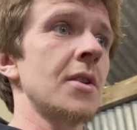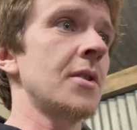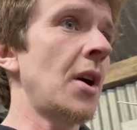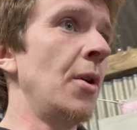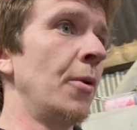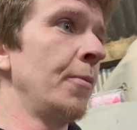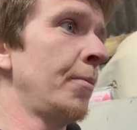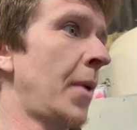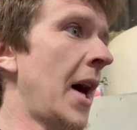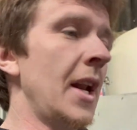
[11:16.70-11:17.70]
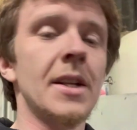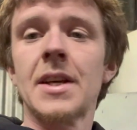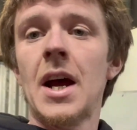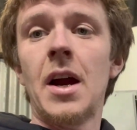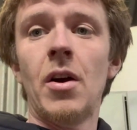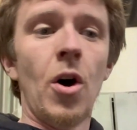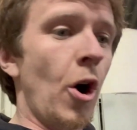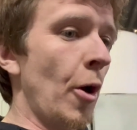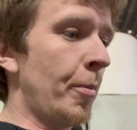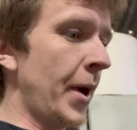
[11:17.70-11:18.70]
So panels are
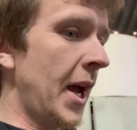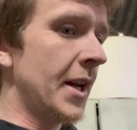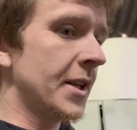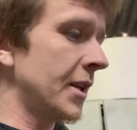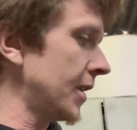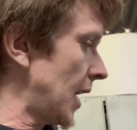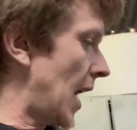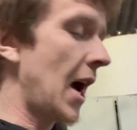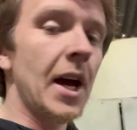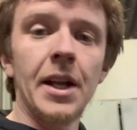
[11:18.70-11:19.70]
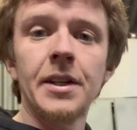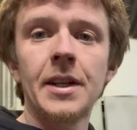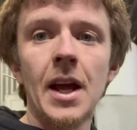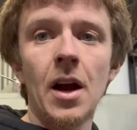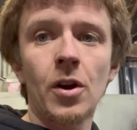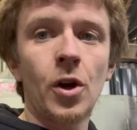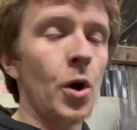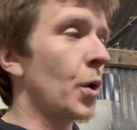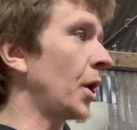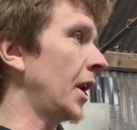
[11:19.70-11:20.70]
all painted and they are
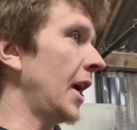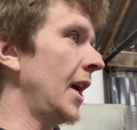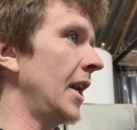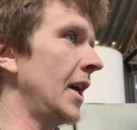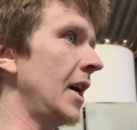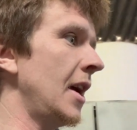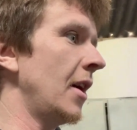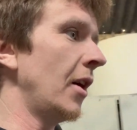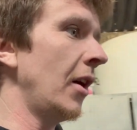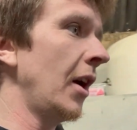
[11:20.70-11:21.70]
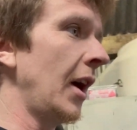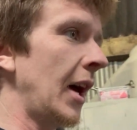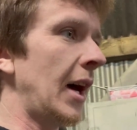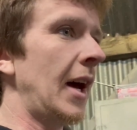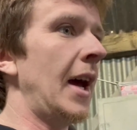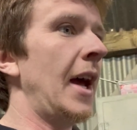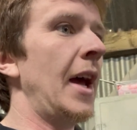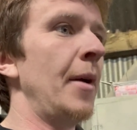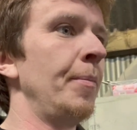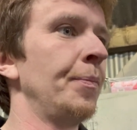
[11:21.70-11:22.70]
cooking in here.
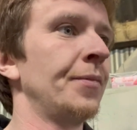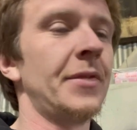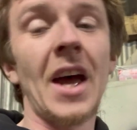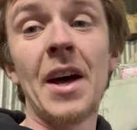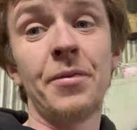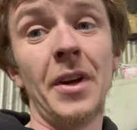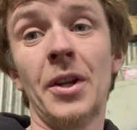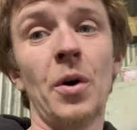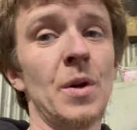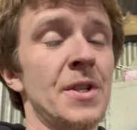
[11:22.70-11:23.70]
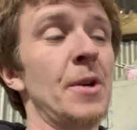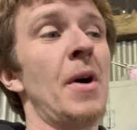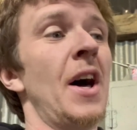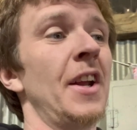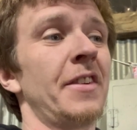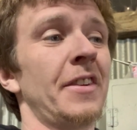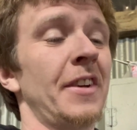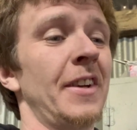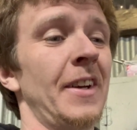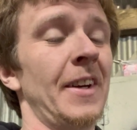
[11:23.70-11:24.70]
Dad filled the holes in the bonnet.
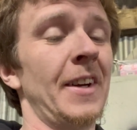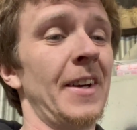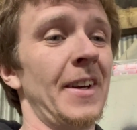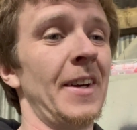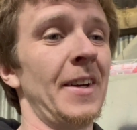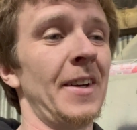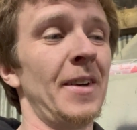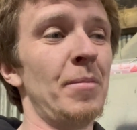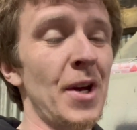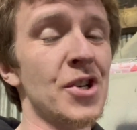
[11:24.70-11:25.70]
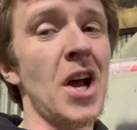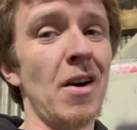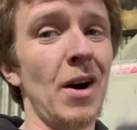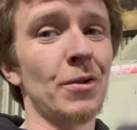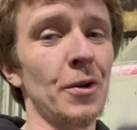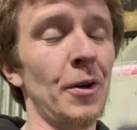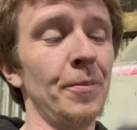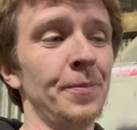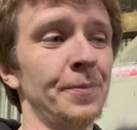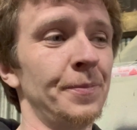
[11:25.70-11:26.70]
Big shout out to
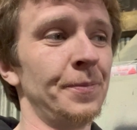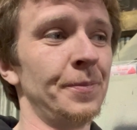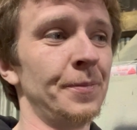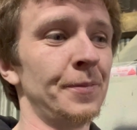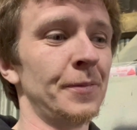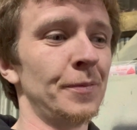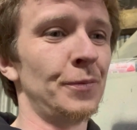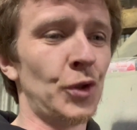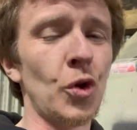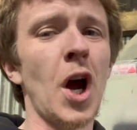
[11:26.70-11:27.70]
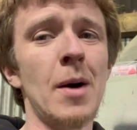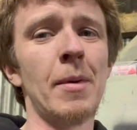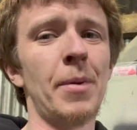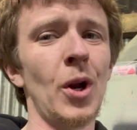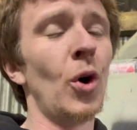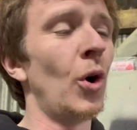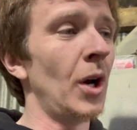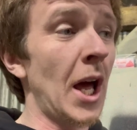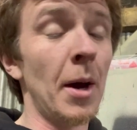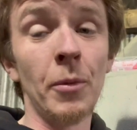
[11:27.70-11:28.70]
him. Do comment below,
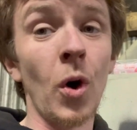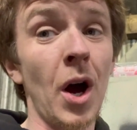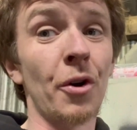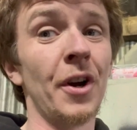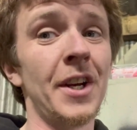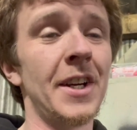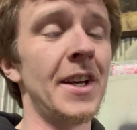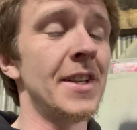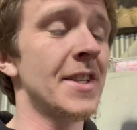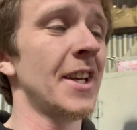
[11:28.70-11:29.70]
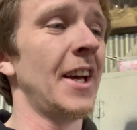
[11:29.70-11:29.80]
let him know how great he is.